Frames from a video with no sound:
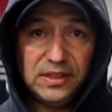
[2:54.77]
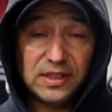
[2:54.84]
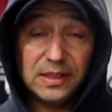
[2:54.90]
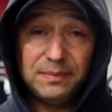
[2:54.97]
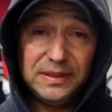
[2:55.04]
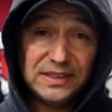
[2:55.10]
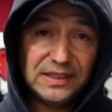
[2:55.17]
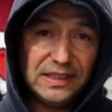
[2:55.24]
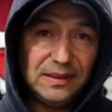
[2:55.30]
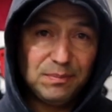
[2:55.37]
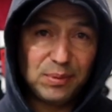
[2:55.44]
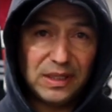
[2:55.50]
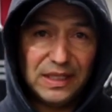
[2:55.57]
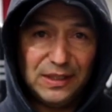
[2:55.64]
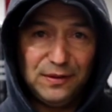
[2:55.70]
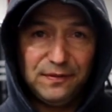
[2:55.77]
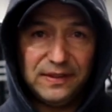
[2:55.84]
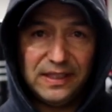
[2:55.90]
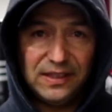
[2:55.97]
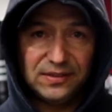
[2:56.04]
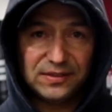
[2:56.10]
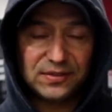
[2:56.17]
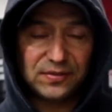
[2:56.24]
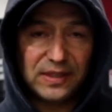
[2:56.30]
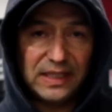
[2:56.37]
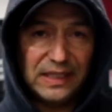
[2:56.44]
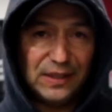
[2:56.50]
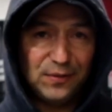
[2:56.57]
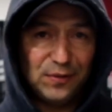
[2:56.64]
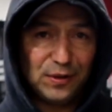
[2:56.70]
You're gonna be seeing brand new videos
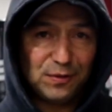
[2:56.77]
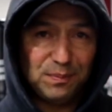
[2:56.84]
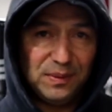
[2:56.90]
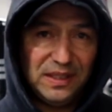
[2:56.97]
right here with